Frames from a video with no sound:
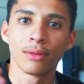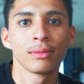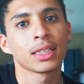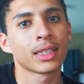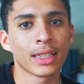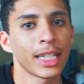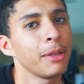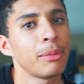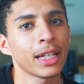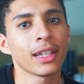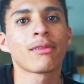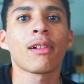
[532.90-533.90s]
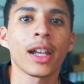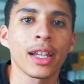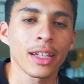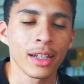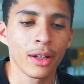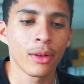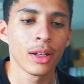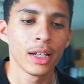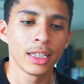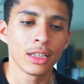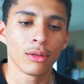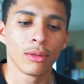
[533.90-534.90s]
just keeping it running.
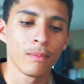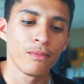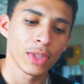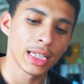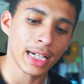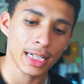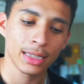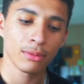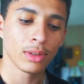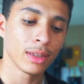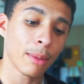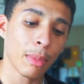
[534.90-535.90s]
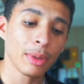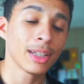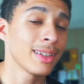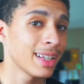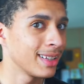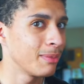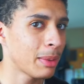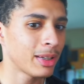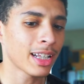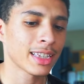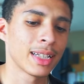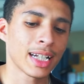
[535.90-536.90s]
So the next, well, not maybe
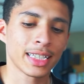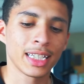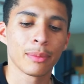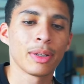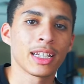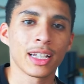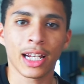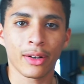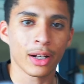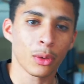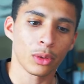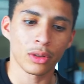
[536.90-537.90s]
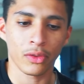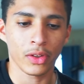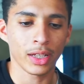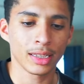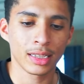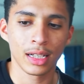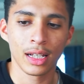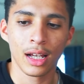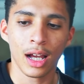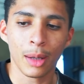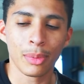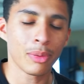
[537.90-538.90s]
not the next scene, depending on how I order these,
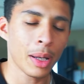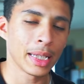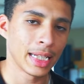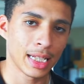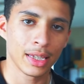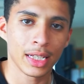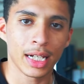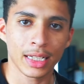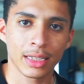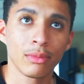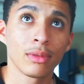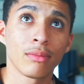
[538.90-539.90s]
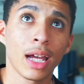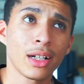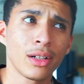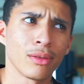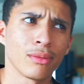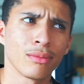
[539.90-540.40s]
but probably not the next scene. Well, I don't know.